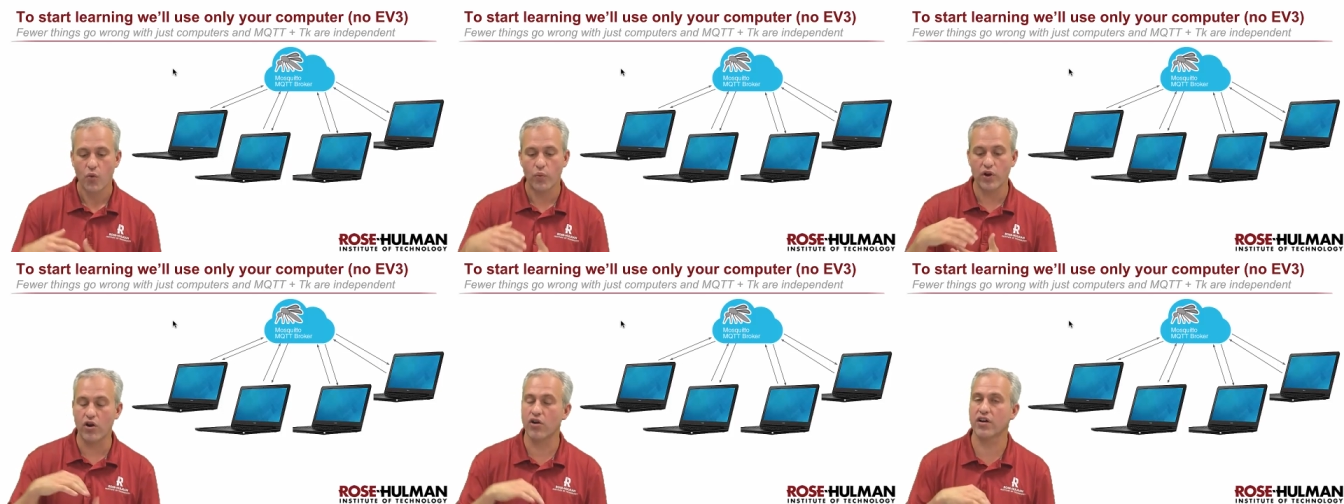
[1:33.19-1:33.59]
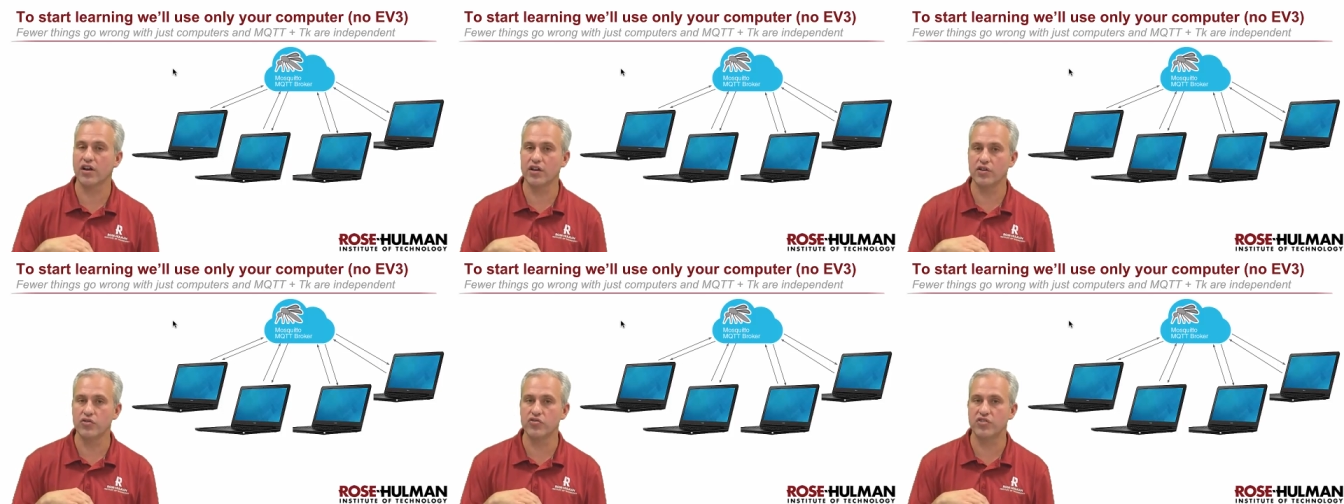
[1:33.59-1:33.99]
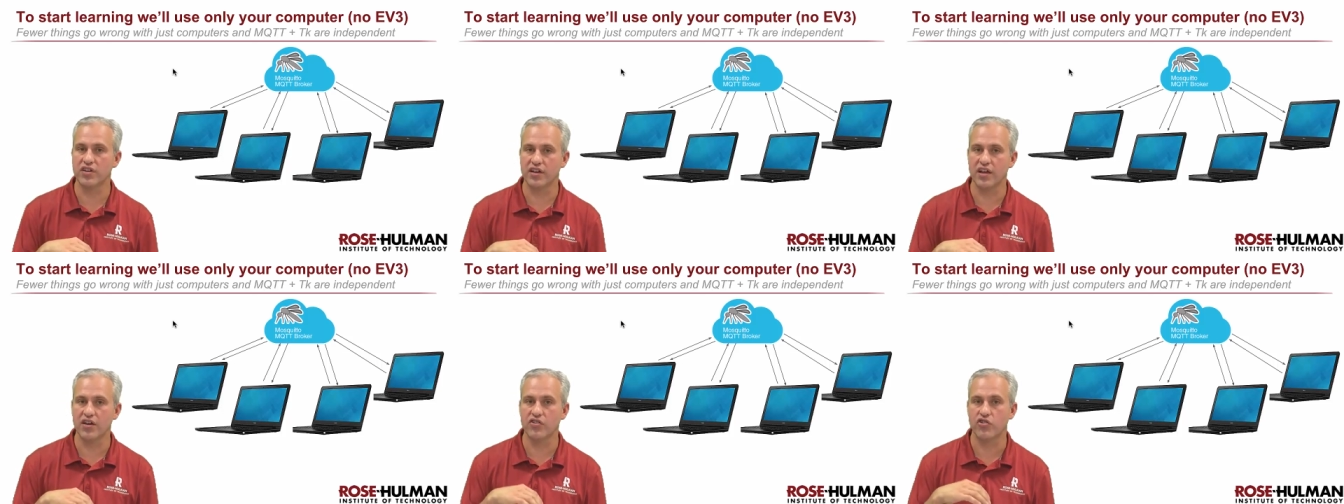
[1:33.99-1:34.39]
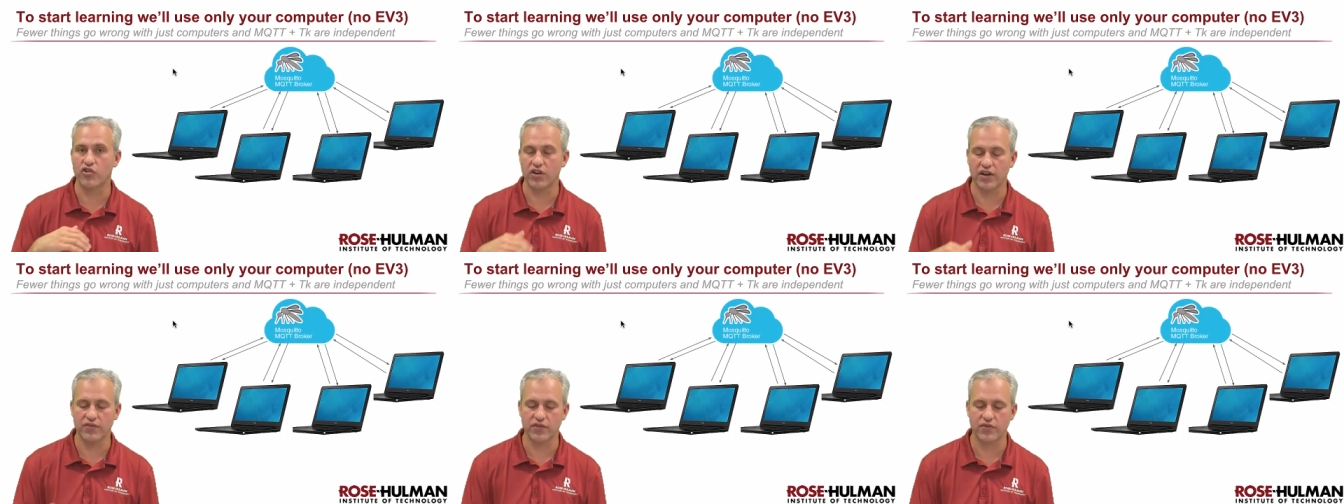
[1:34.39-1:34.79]
We are going to use
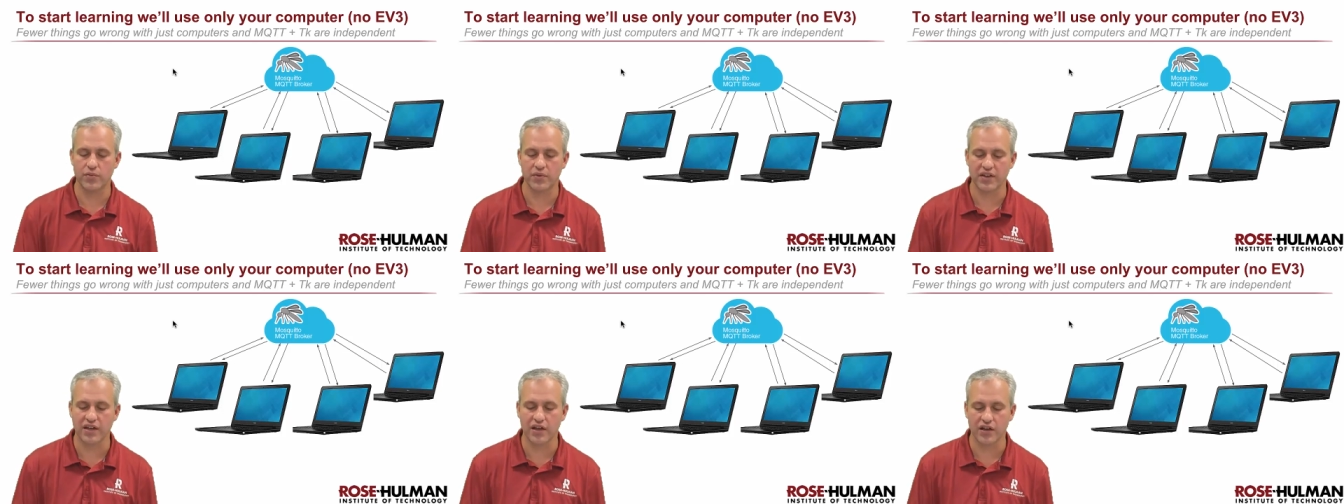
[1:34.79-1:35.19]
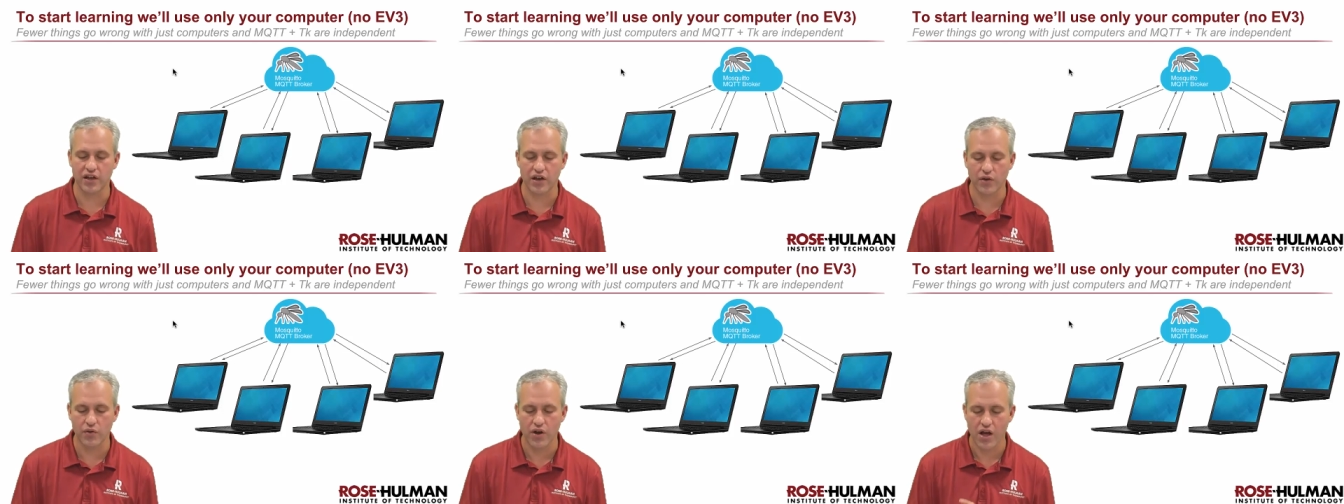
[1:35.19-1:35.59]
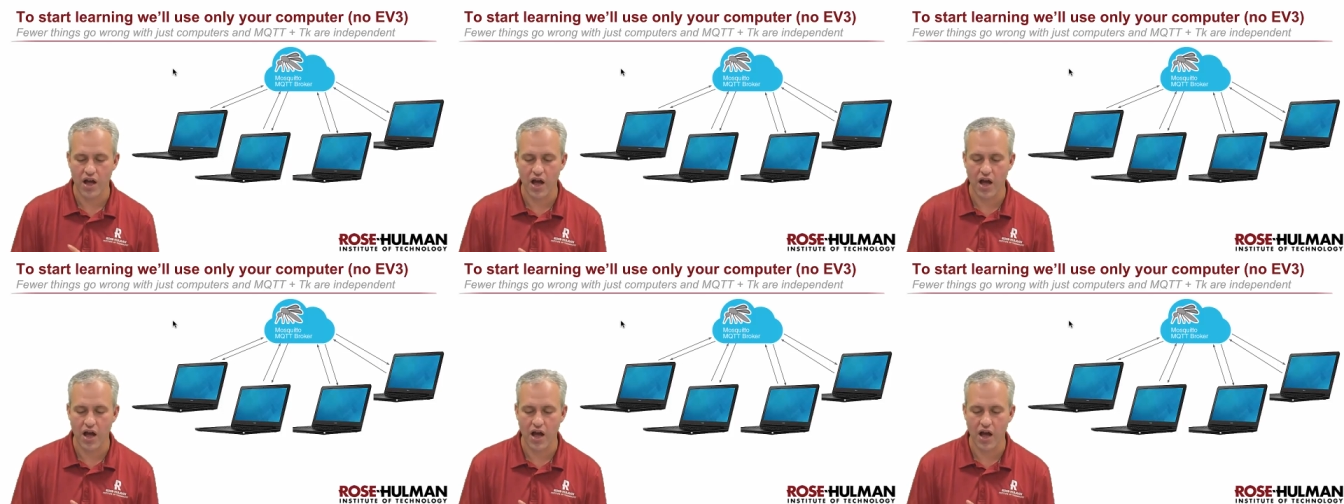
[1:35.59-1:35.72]
Tkinter even from the get-go,